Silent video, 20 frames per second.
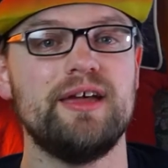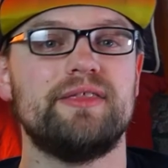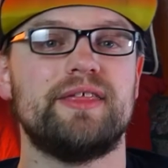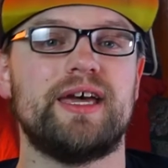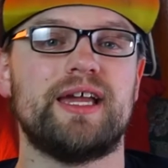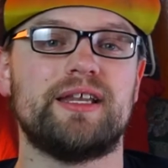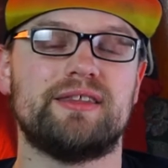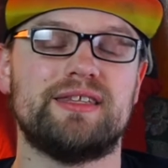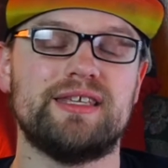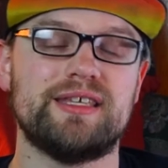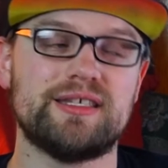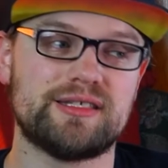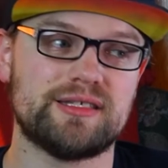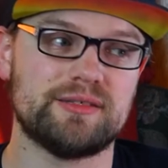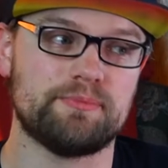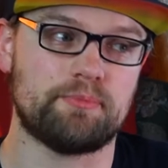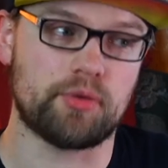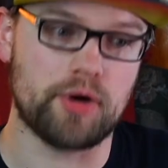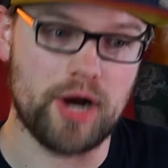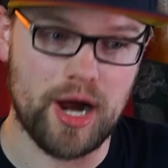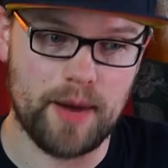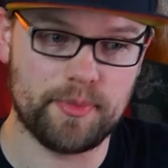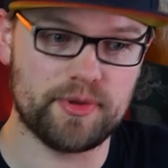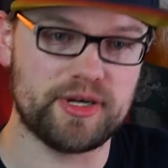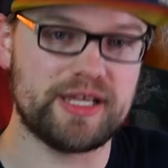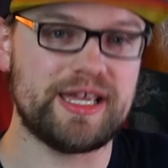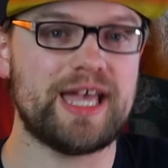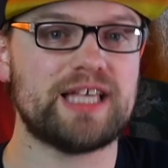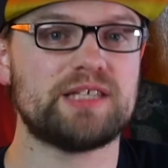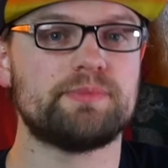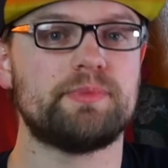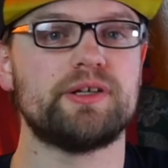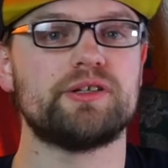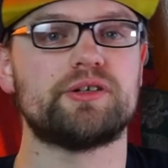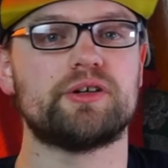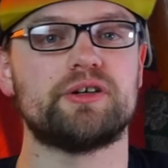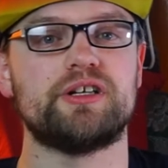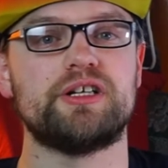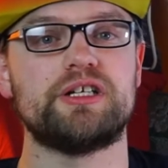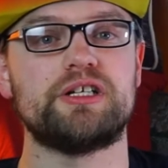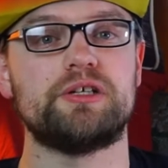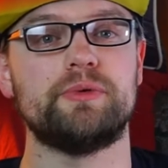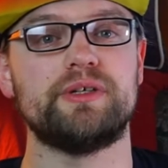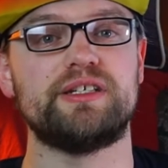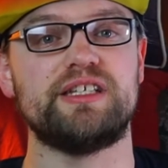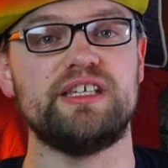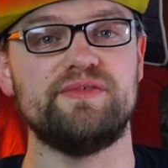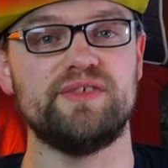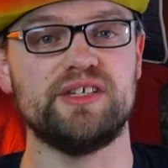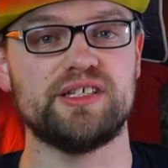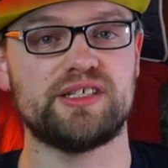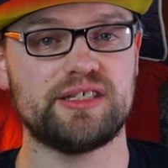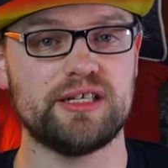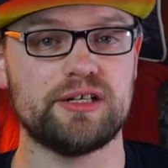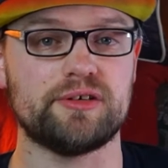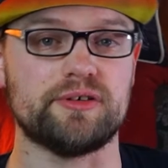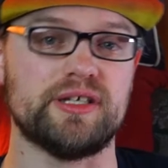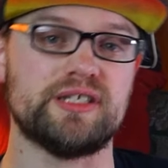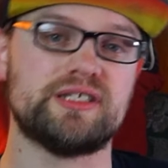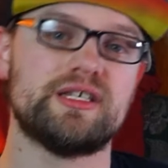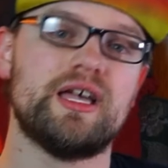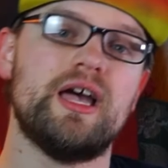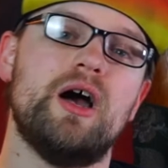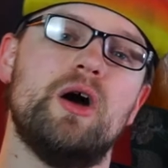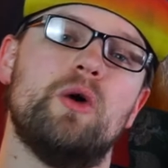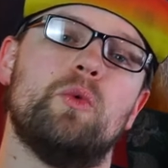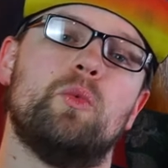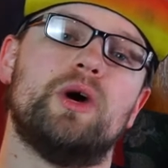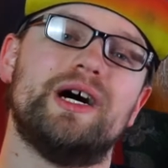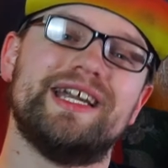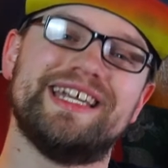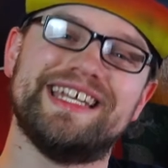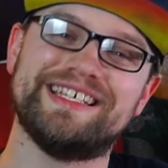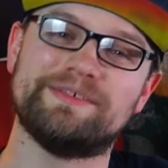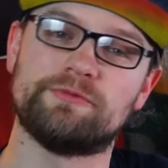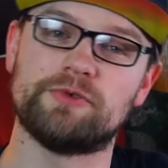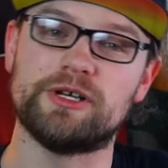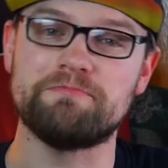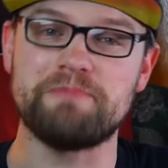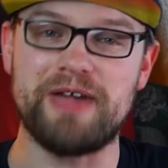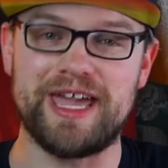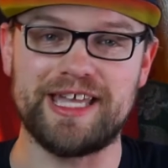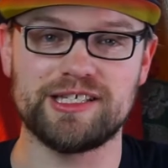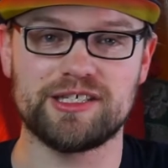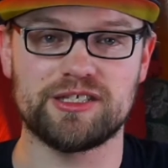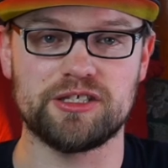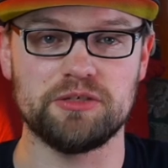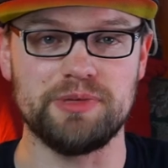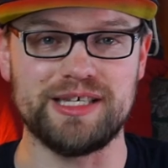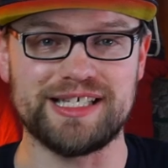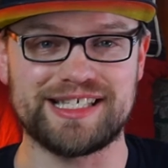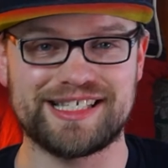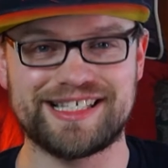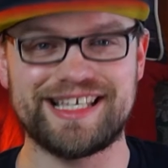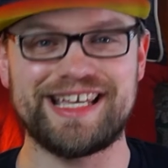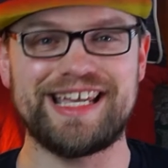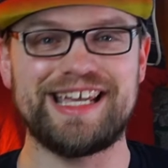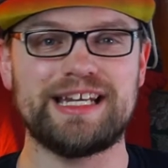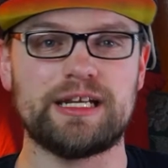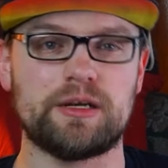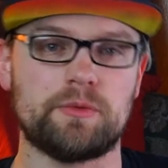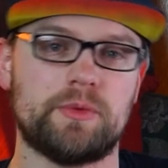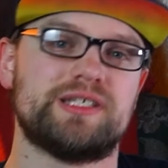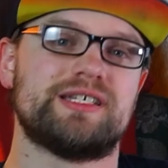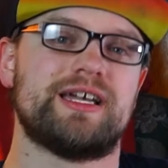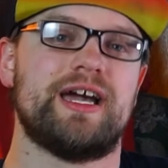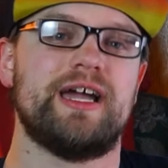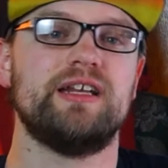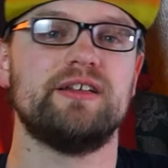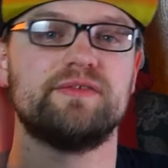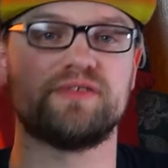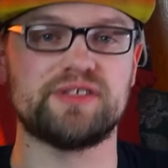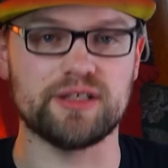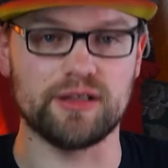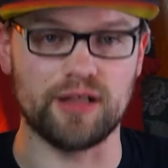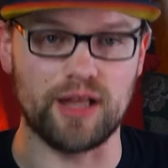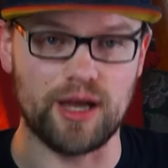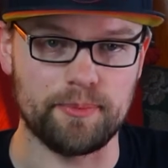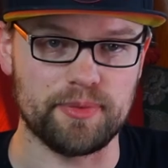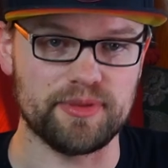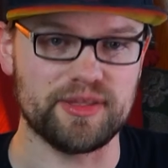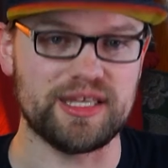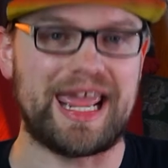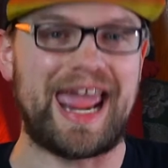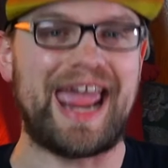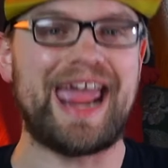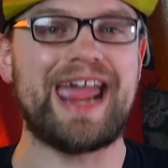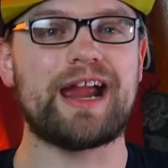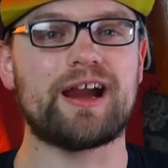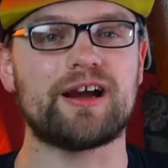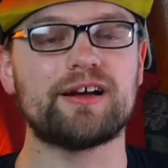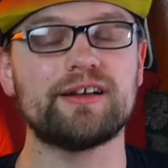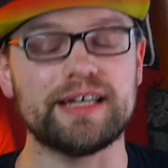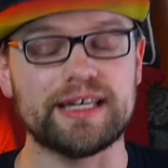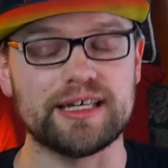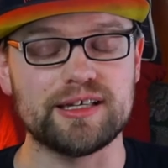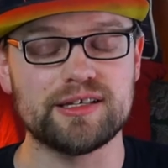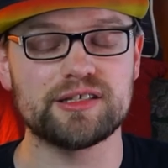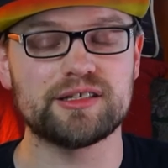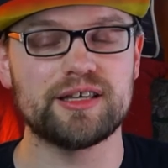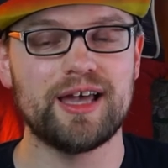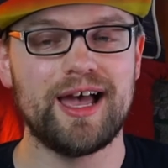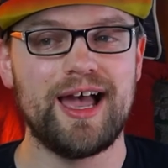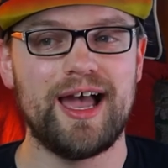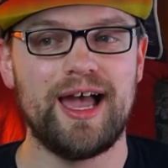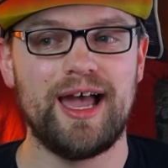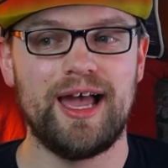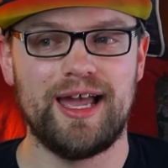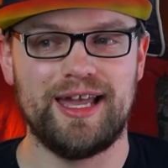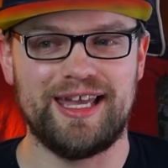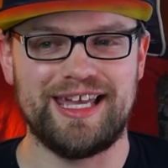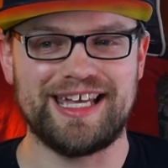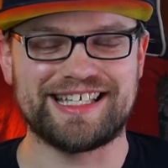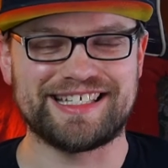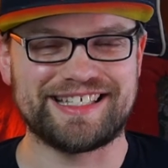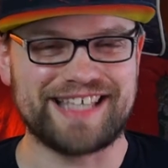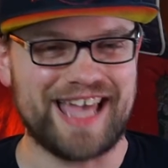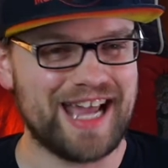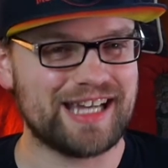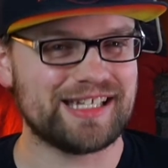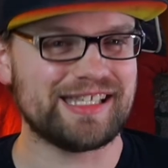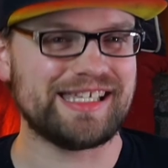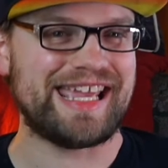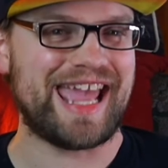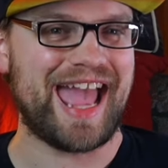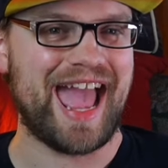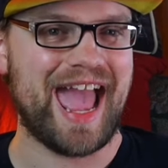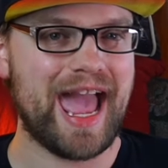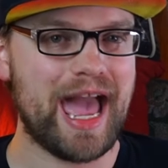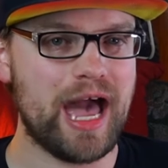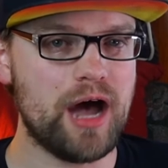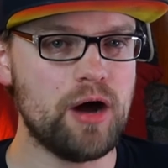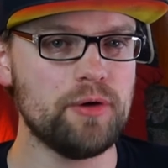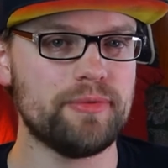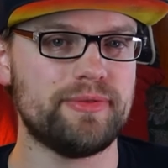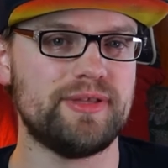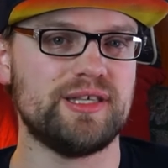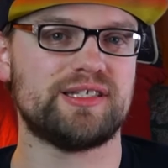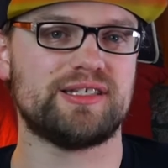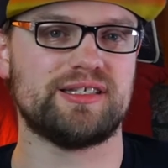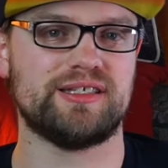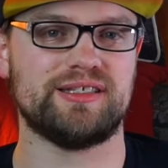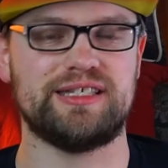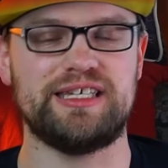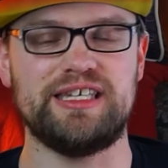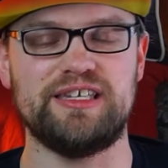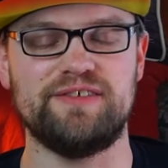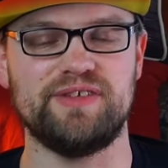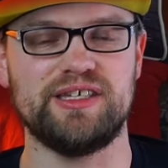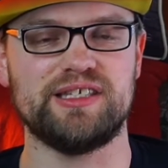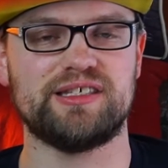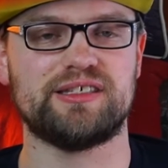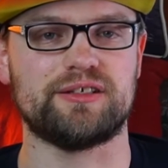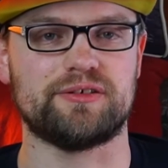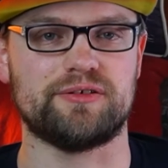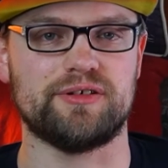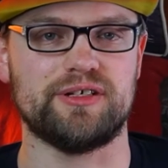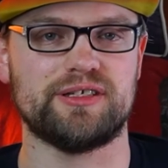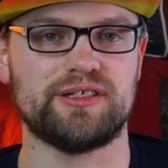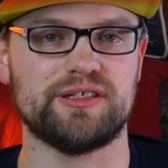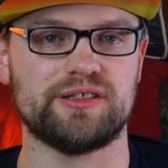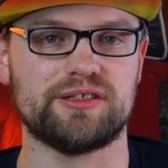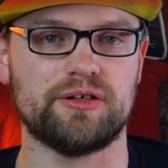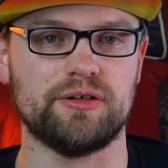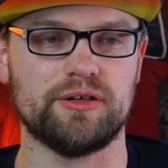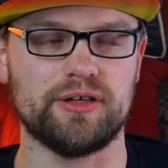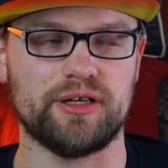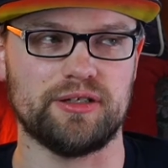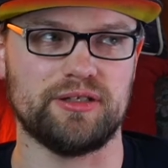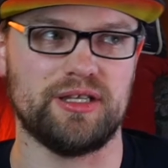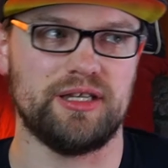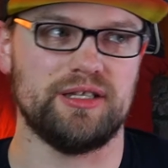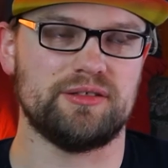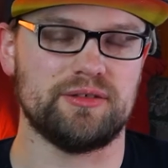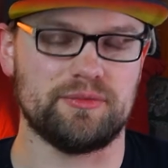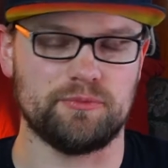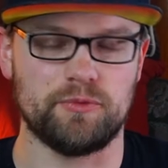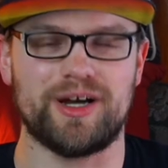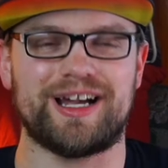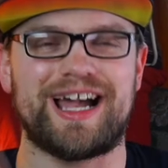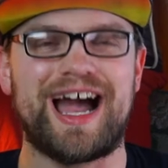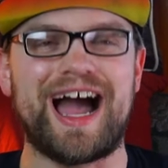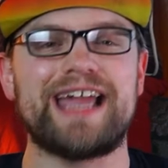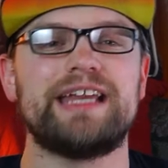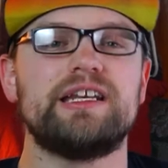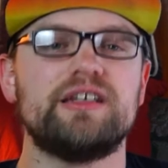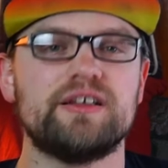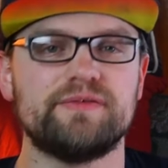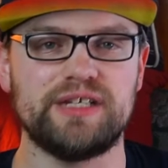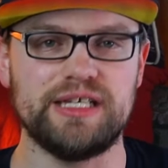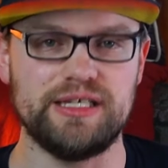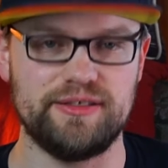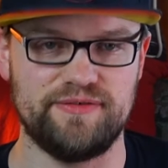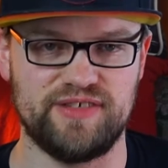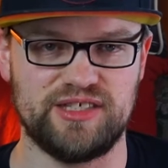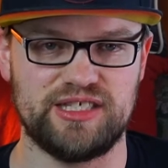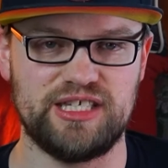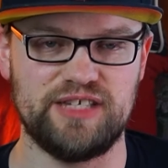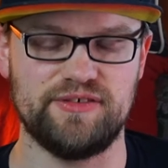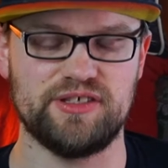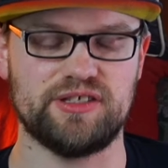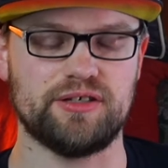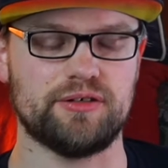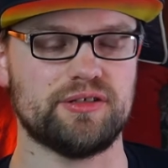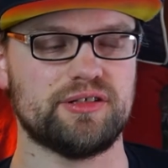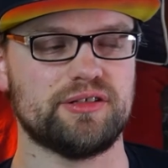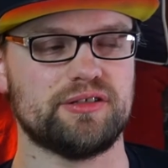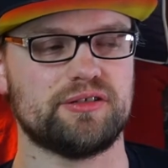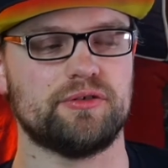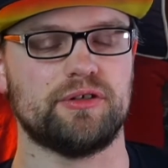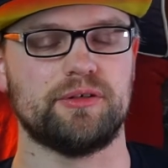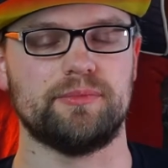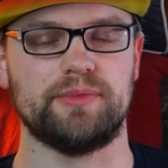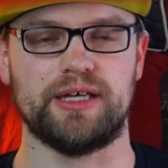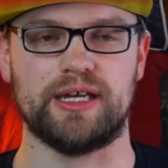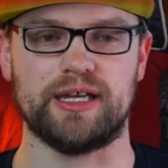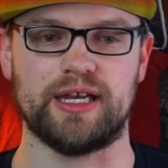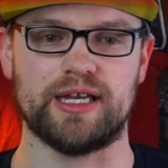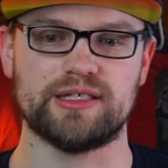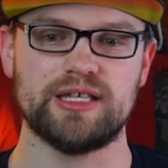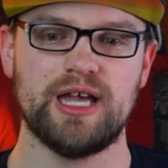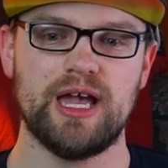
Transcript: that this property has been turned into a TV series. What remains to be seen and what's kind of still up in the air is exactly how this TV series is going, what kind of TV, TV series it's going to be, I guess.